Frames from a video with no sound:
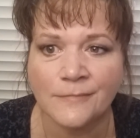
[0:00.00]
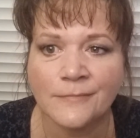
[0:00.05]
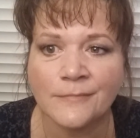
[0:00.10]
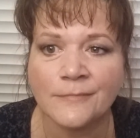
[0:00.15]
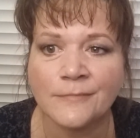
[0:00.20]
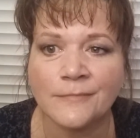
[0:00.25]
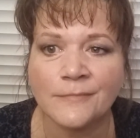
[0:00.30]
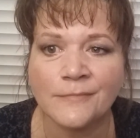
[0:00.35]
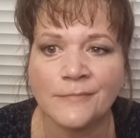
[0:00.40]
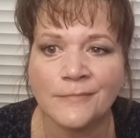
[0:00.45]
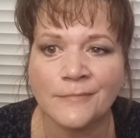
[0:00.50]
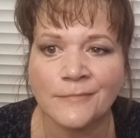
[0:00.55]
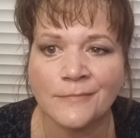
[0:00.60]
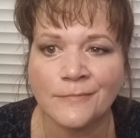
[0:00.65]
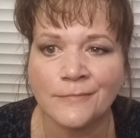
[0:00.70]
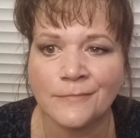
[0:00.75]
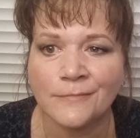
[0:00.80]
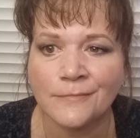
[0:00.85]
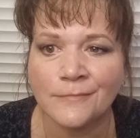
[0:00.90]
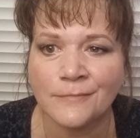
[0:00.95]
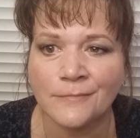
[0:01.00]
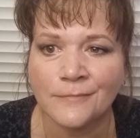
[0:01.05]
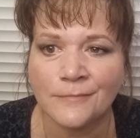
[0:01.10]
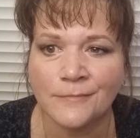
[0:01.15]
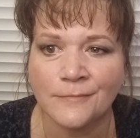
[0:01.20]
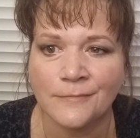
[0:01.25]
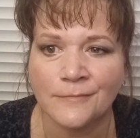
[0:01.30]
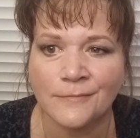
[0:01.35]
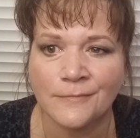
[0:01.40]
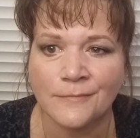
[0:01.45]

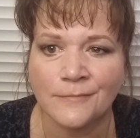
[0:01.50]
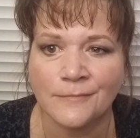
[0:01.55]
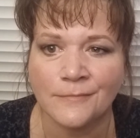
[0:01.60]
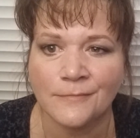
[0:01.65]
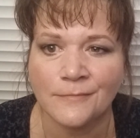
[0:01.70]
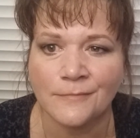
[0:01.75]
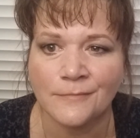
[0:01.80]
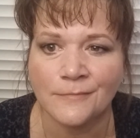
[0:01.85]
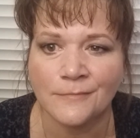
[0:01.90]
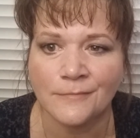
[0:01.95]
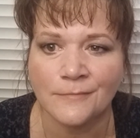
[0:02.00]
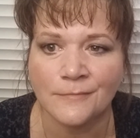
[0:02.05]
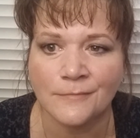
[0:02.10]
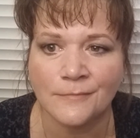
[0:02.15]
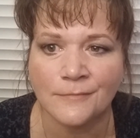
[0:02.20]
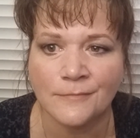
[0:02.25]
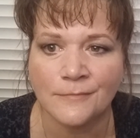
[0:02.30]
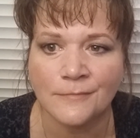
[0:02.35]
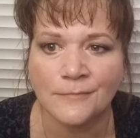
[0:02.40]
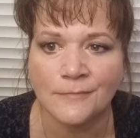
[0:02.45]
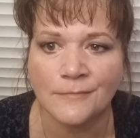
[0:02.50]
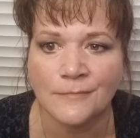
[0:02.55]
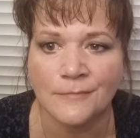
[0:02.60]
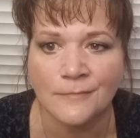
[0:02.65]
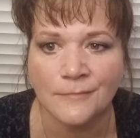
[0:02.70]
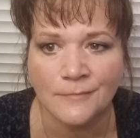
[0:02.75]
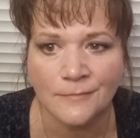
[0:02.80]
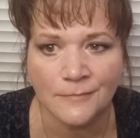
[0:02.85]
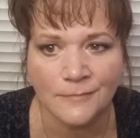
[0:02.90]
(silence)